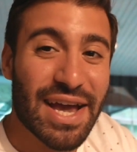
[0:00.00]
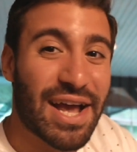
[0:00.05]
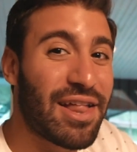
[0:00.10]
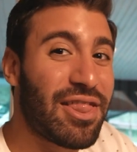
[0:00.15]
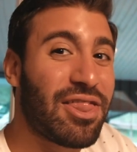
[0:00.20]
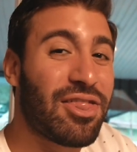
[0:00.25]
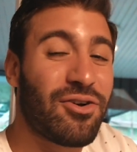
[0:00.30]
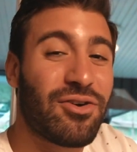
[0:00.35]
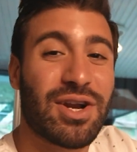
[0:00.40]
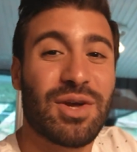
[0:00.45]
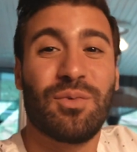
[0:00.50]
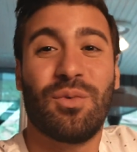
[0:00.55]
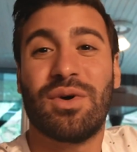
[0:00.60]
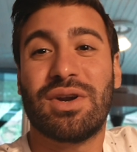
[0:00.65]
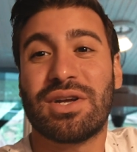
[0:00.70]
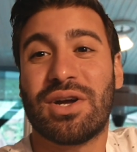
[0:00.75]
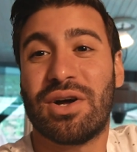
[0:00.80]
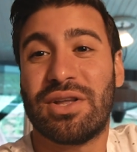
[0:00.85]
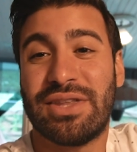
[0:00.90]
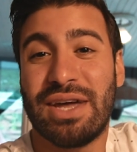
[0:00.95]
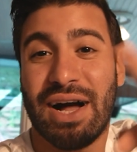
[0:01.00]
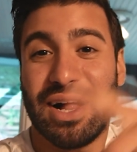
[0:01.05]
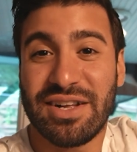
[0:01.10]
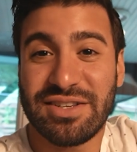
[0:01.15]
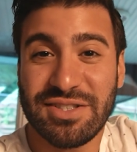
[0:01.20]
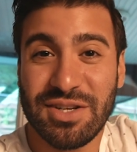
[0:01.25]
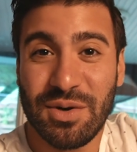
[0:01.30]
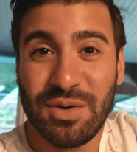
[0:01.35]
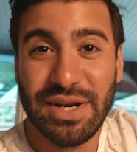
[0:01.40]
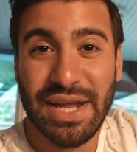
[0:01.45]
and
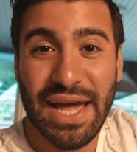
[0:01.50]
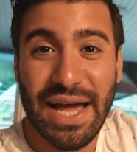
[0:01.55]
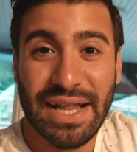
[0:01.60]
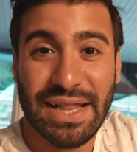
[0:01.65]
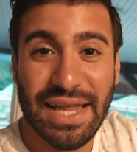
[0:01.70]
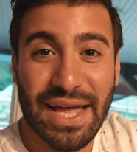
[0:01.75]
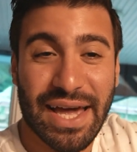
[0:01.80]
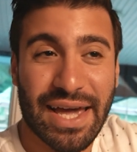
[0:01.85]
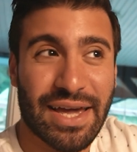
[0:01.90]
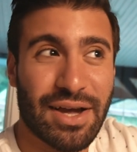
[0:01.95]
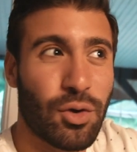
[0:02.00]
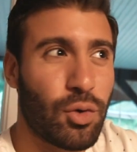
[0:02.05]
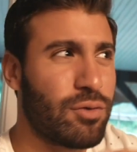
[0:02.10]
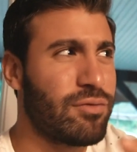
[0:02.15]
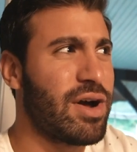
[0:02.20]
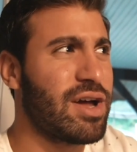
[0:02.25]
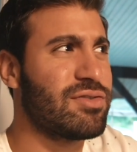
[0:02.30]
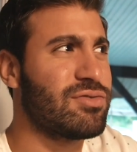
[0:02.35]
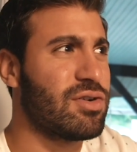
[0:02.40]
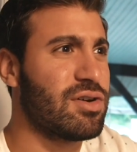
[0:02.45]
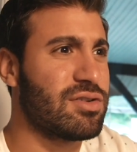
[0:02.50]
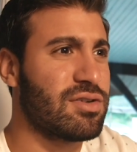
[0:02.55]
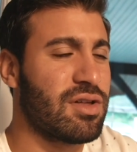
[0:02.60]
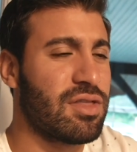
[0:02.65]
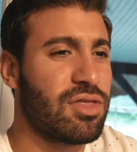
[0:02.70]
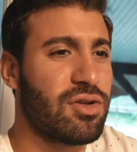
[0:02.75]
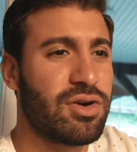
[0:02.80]
$31 going to LA, or vice versa.